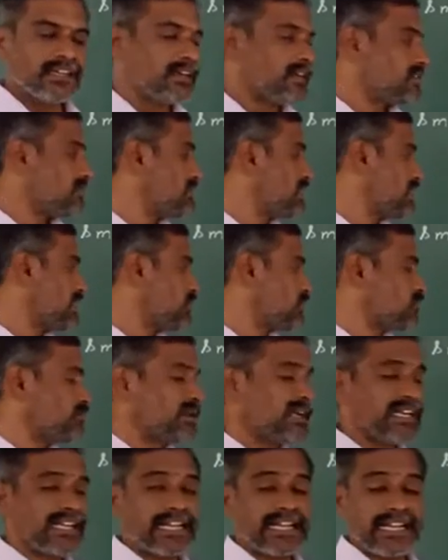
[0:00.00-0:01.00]
when
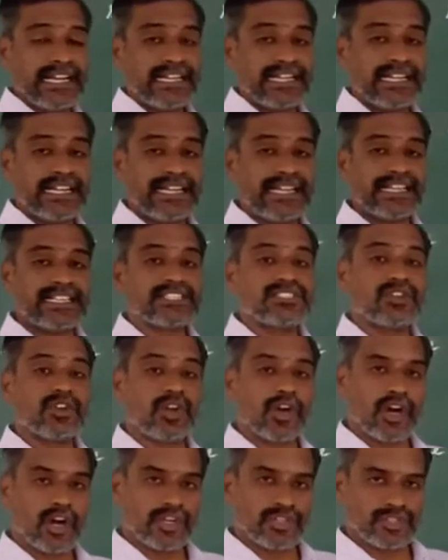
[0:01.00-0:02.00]
accumulated content is
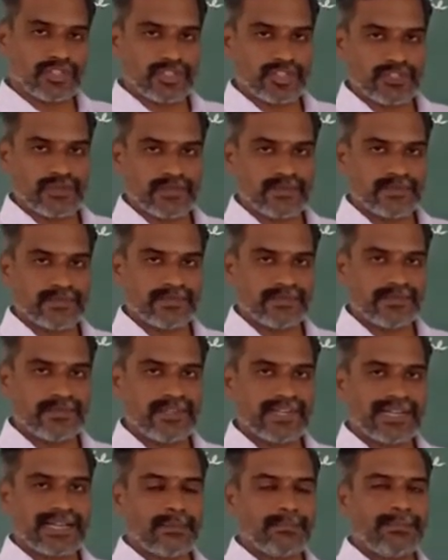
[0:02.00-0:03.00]
launched
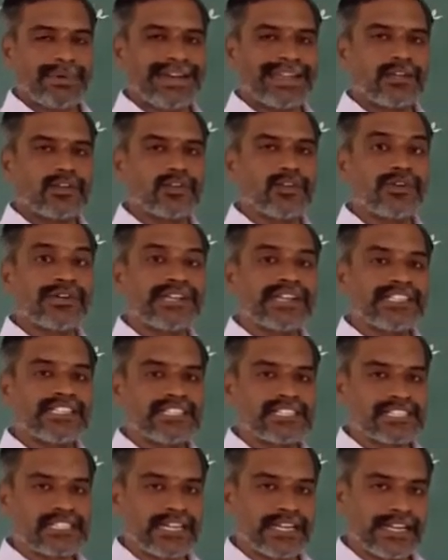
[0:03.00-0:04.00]
compared to
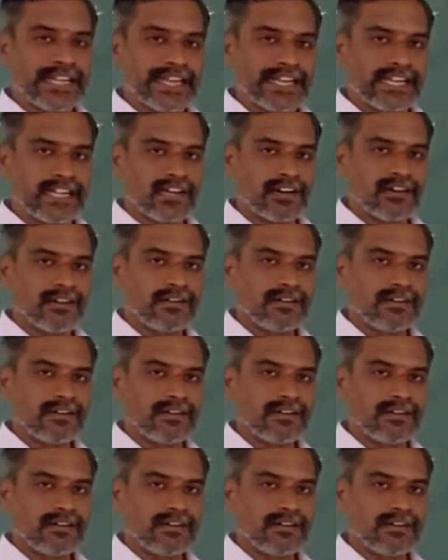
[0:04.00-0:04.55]
registered data.